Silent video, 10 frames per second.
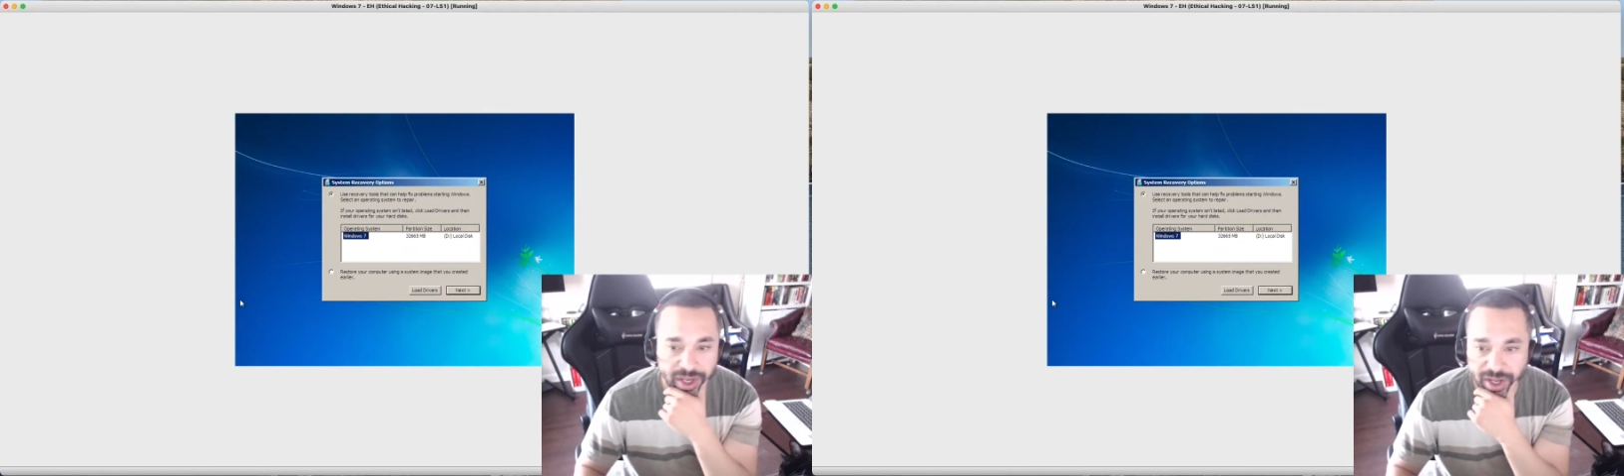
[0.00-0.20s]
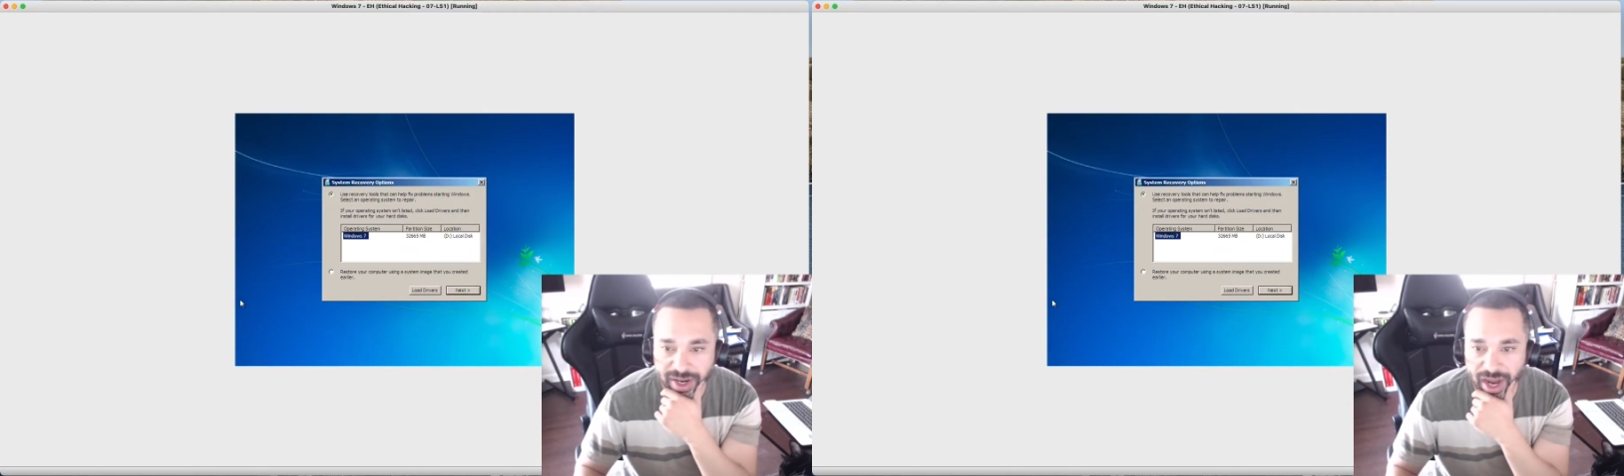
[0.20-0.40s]

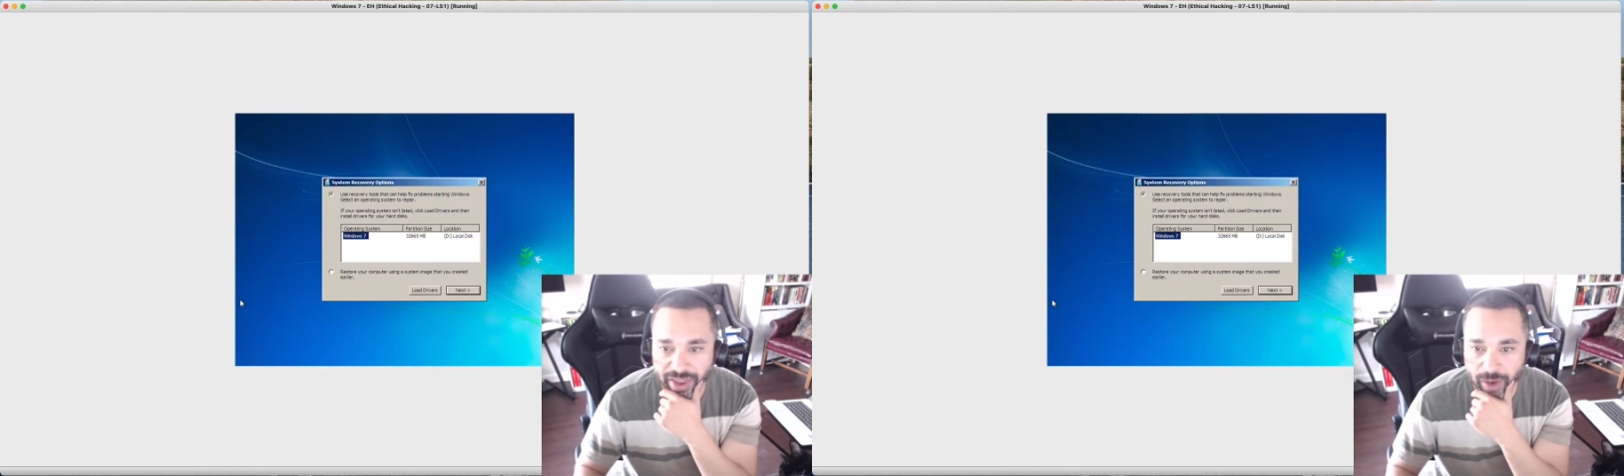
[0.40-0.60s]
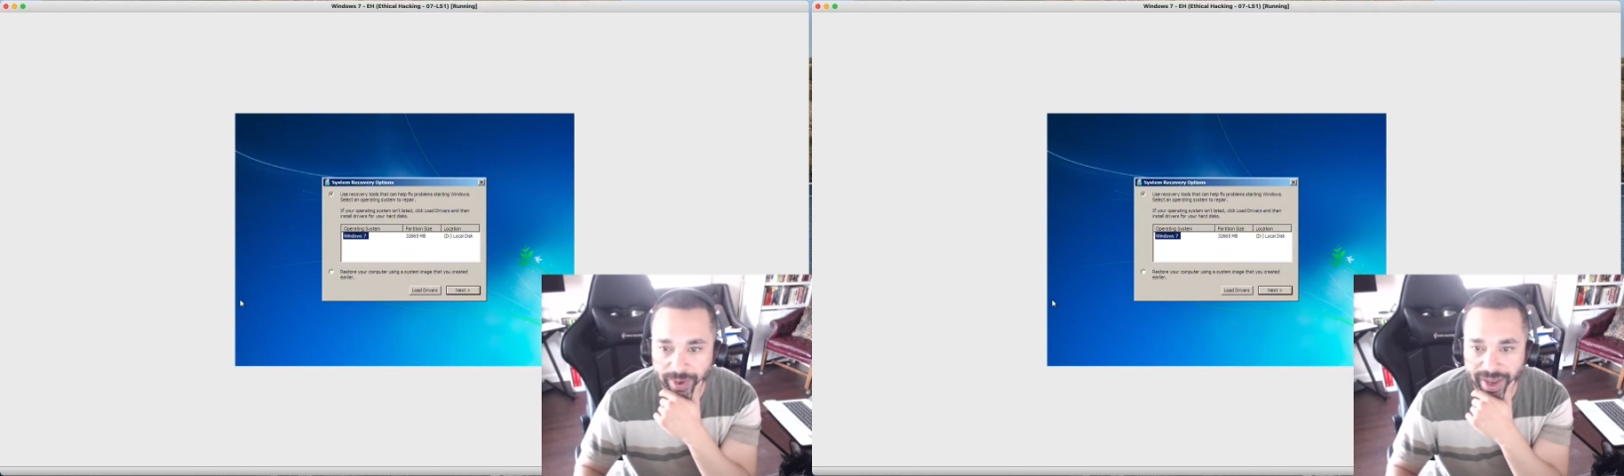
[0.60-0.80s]
now
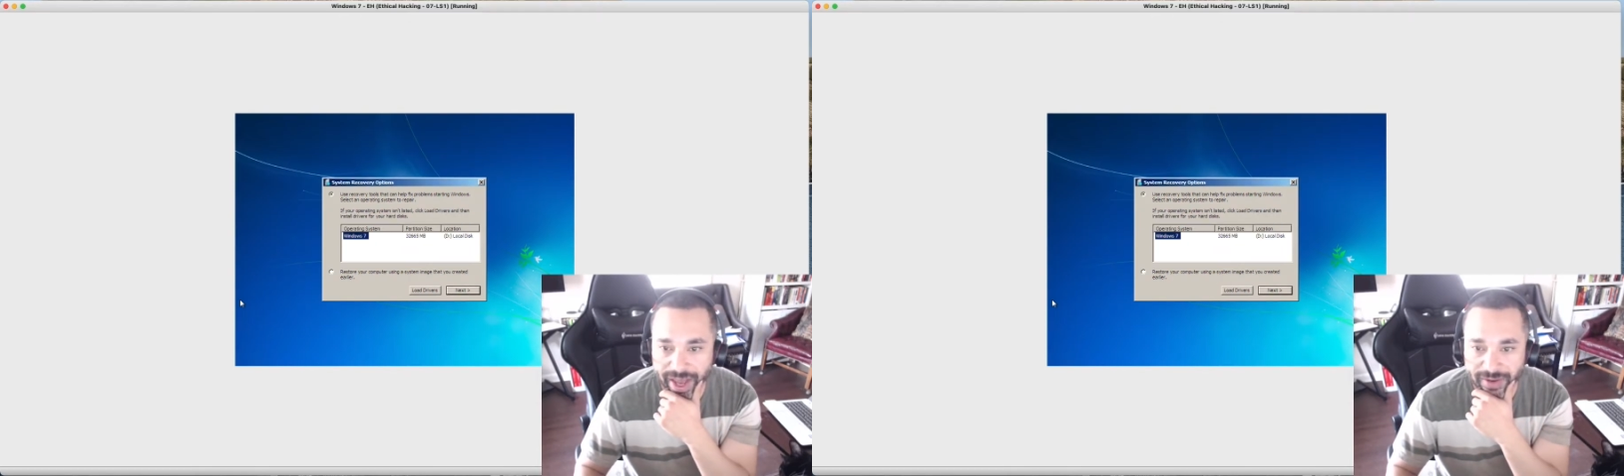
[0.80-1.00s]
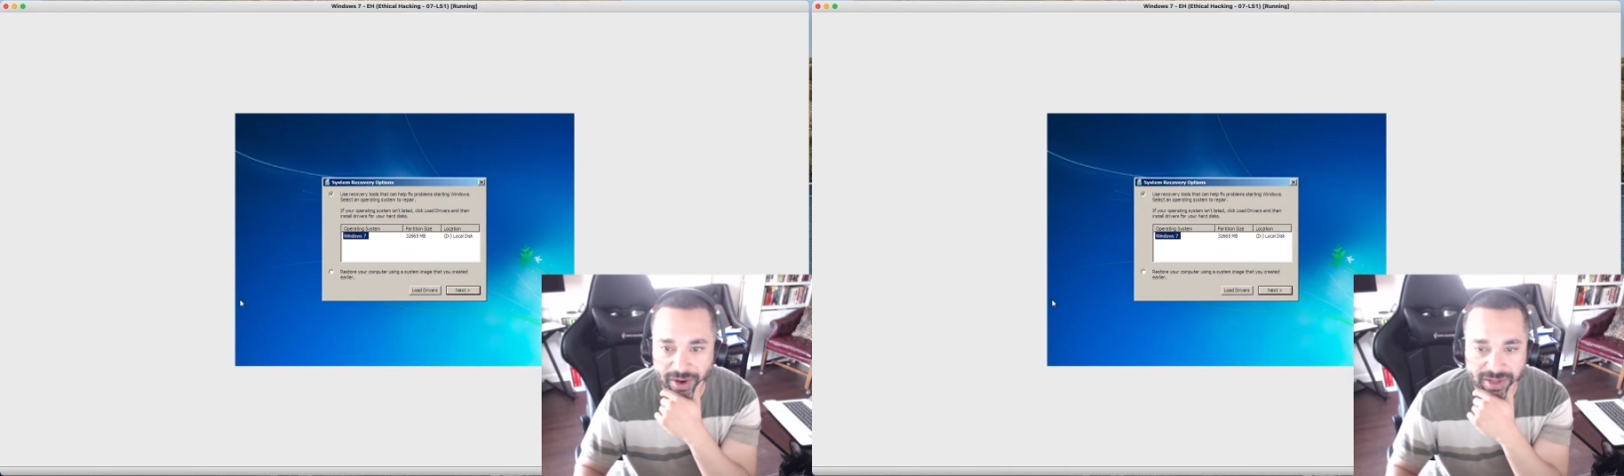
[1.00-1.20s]
that we
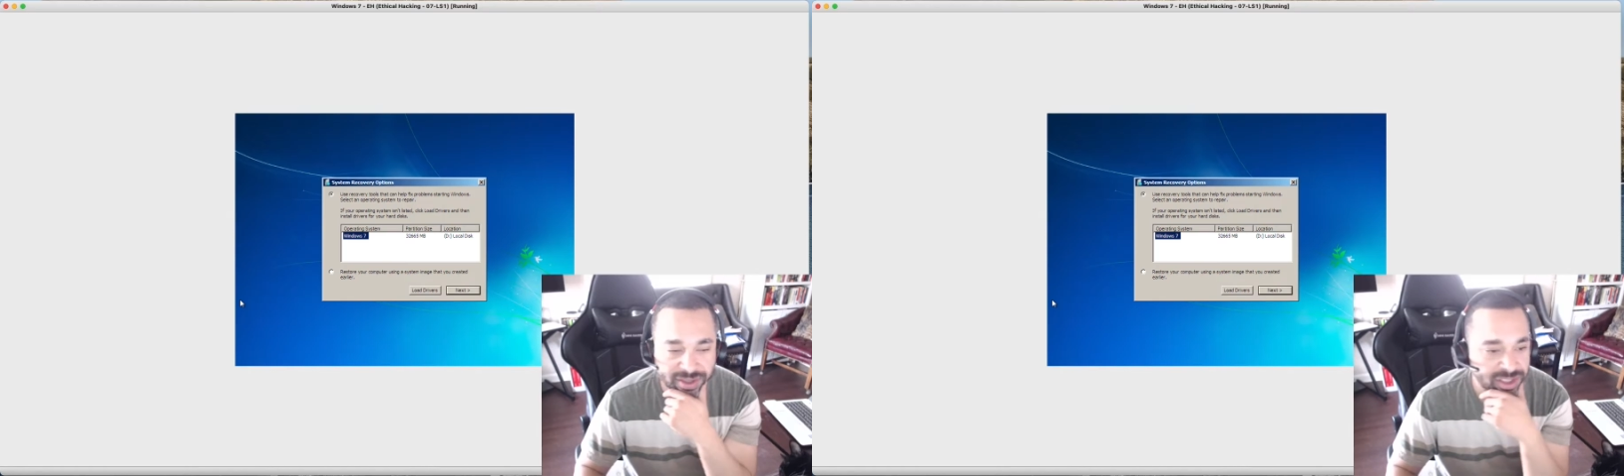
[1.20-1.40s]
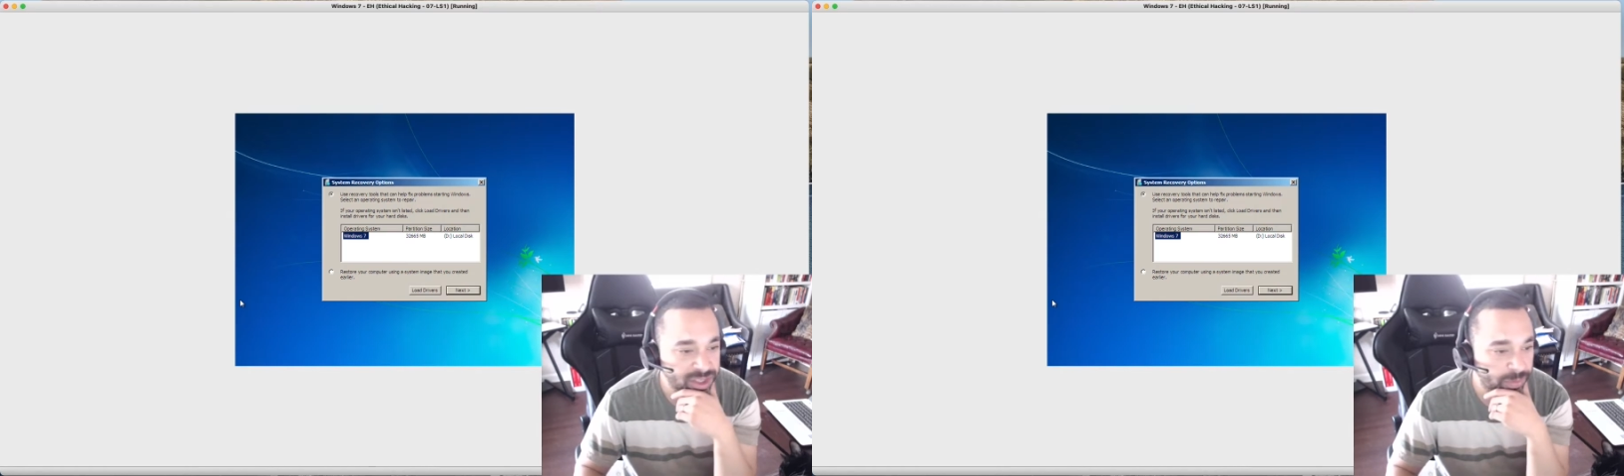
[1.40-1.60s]
have our
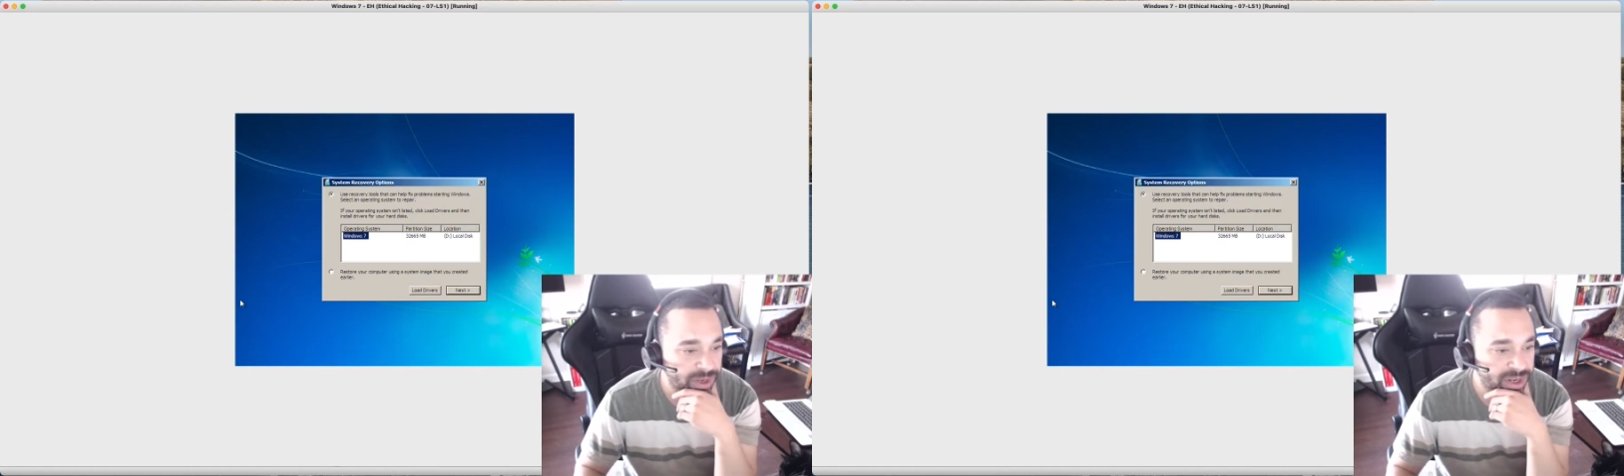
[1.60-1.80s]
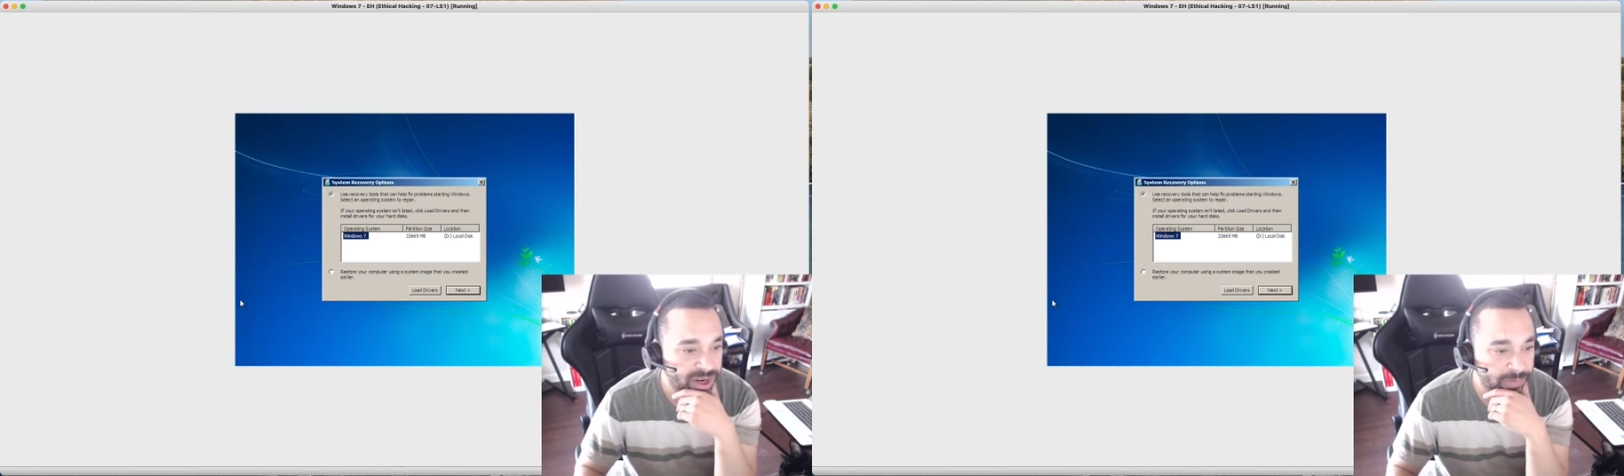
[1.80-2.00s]
system
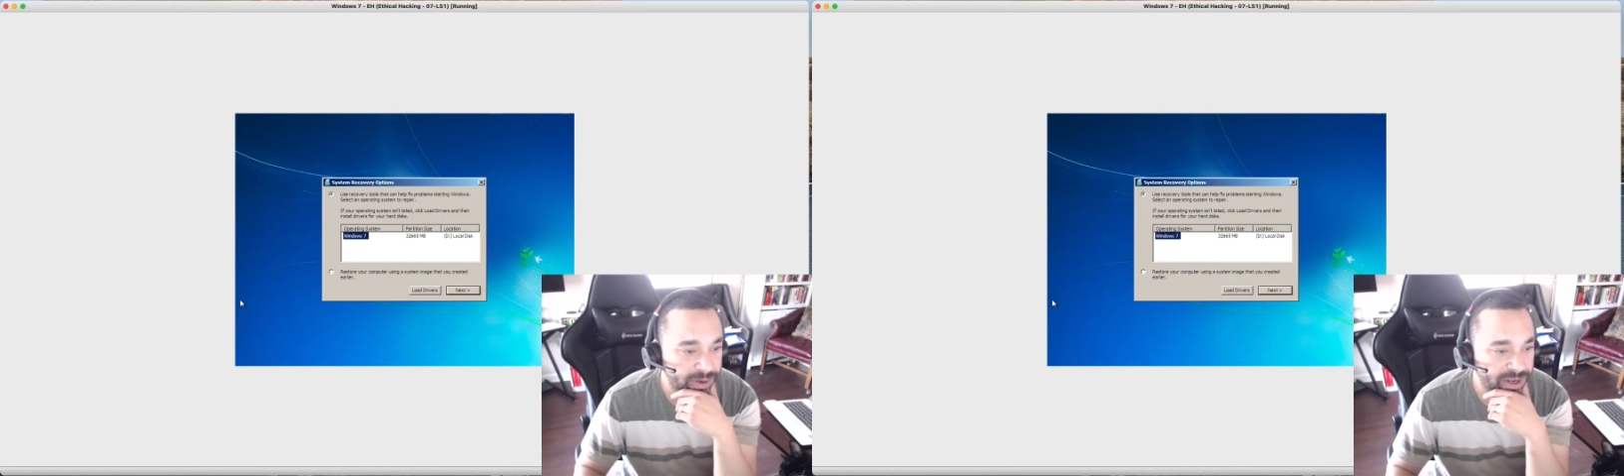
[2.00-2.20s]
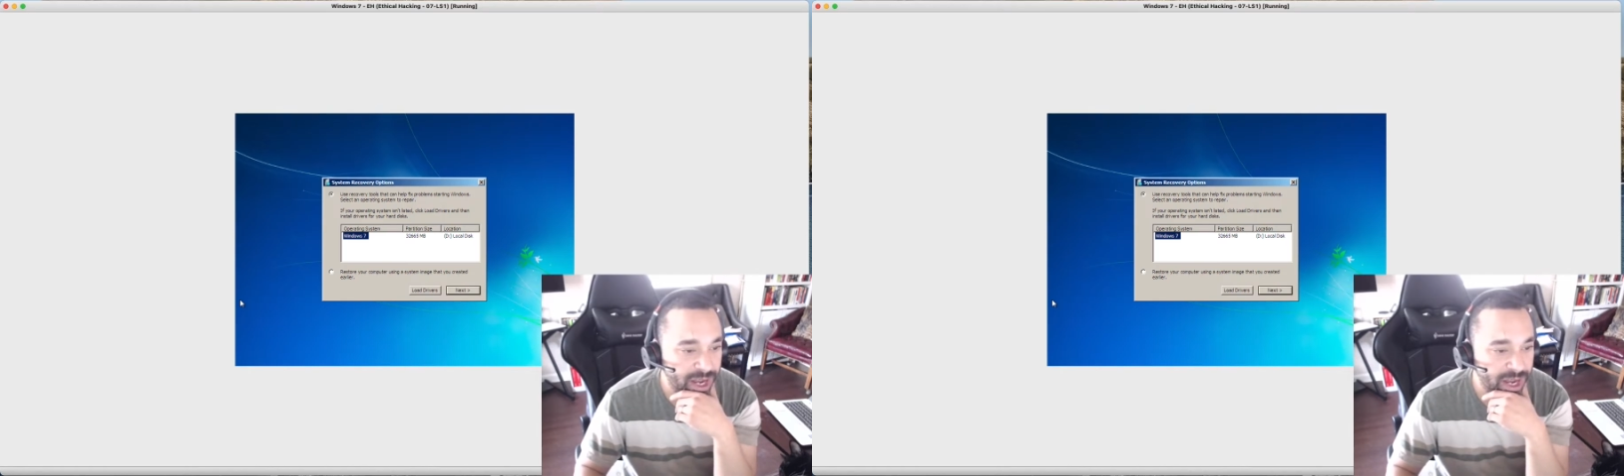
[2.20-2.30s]
recovery